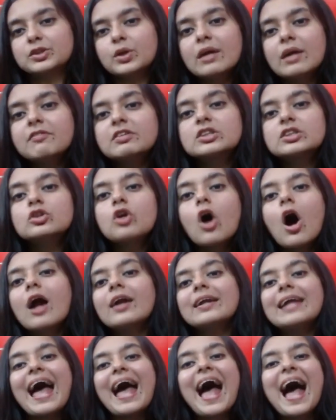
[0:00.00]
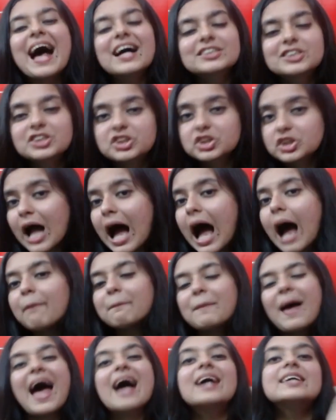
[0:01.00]
So he was not as sharp
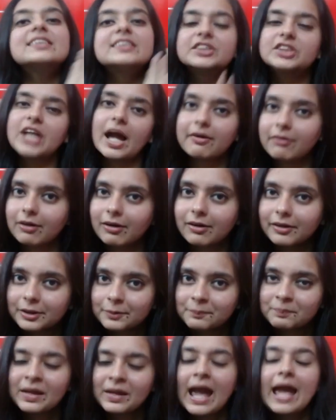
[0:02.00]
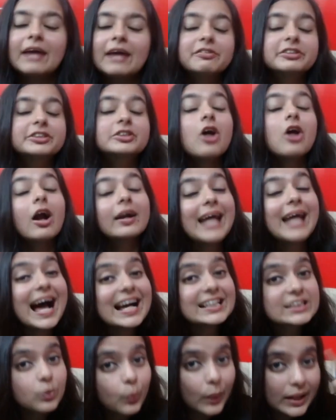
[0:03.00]
as Gerrard. He was not
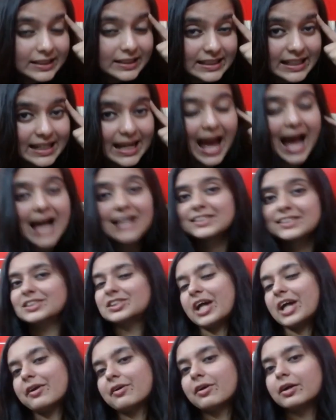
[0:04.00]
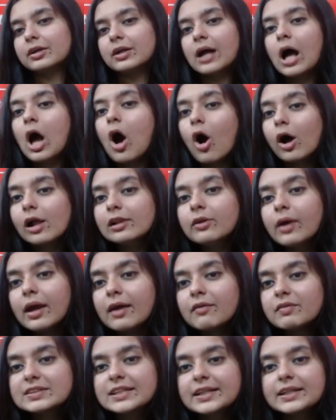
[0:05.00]
as witty as Gerrard. Although
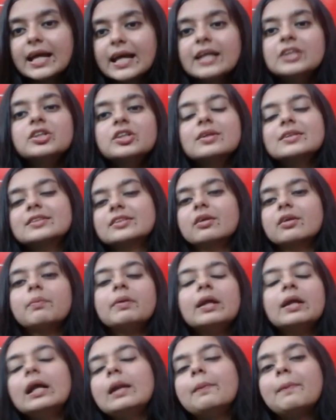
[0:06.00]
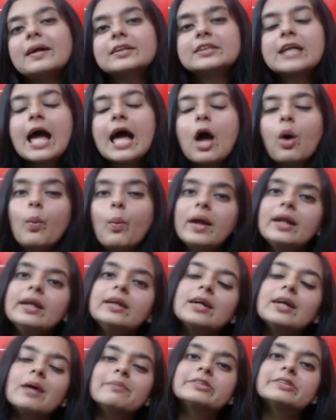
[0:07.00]
he was a dangerous criminal, but when
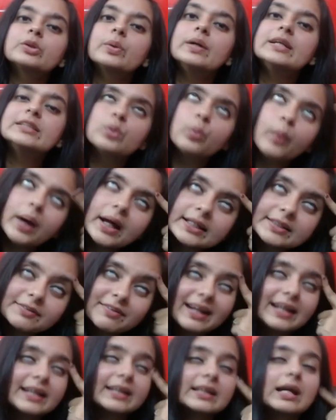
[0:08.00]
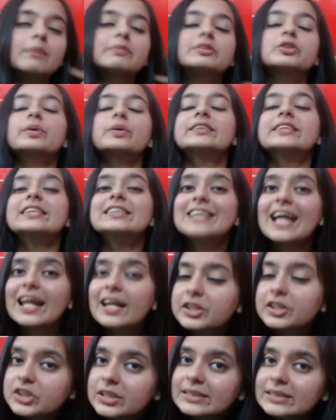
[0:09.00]
it comes to his wit, when it comes to his
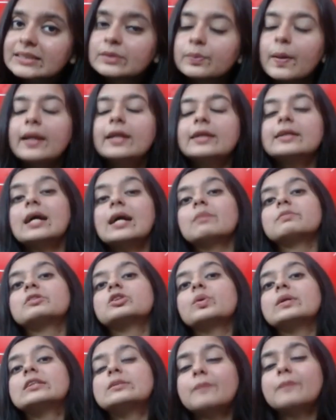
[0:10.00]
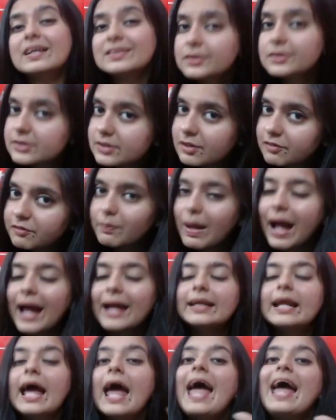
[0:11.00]
intelligence, when it comes to his presence of
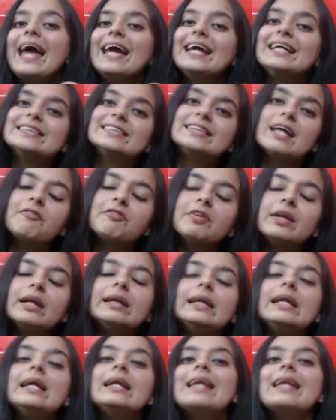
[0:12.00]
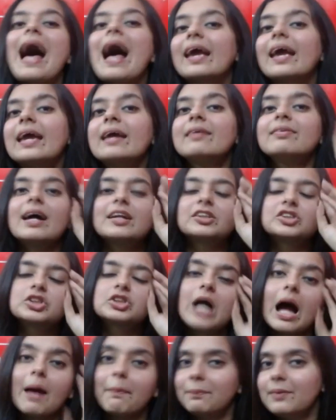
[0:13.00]
mind, he's definitely lacking that
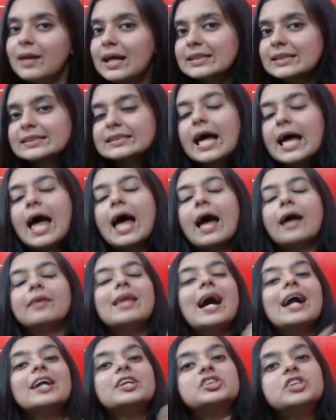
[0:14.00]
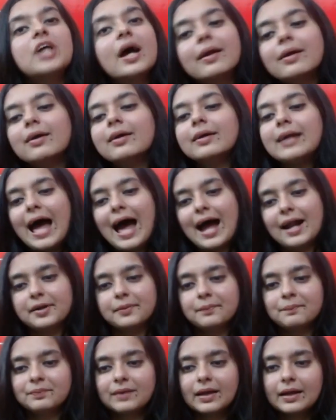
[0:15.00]
sharpness that Gerrard
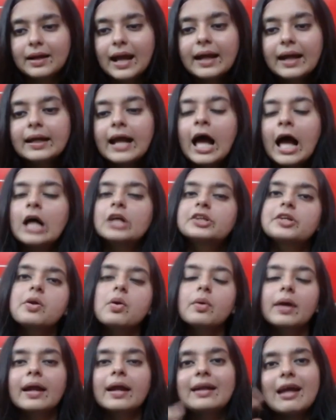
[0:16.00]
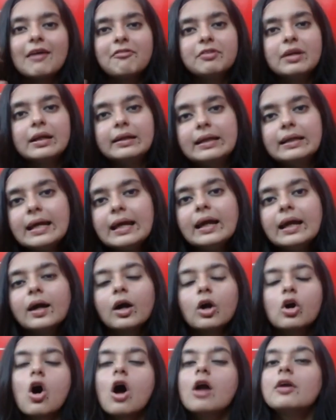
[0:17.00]
had, right? So you can definitely
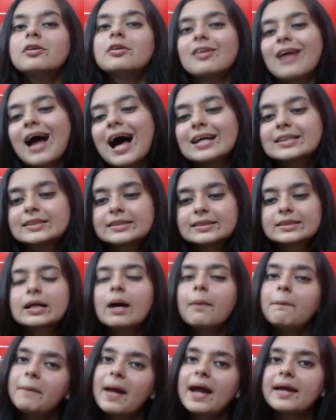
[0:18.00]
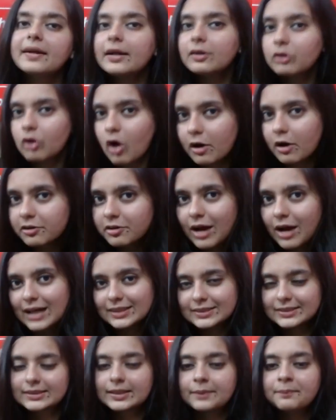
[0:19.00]
compare and
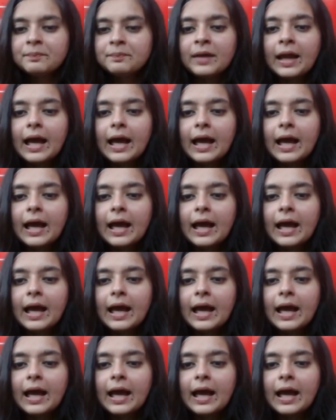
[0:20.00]
contrast.